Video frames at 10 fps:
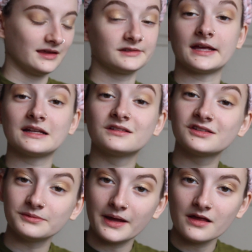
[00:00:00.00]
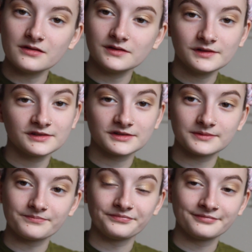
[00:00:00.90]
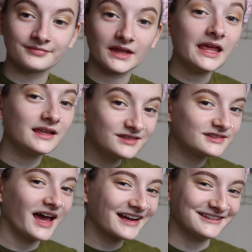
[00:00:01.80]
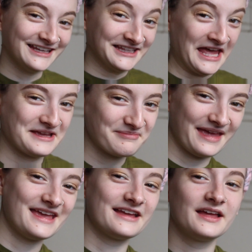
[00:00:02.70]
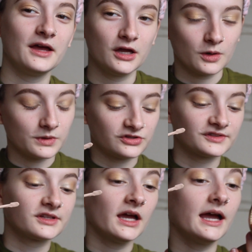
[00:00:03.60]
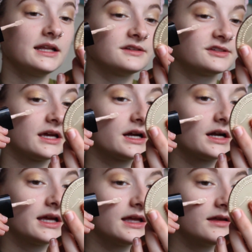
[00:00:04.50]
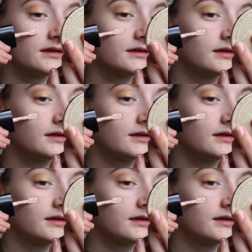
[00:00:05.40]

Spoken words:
is that it smells exactly like paint, which is kind of scary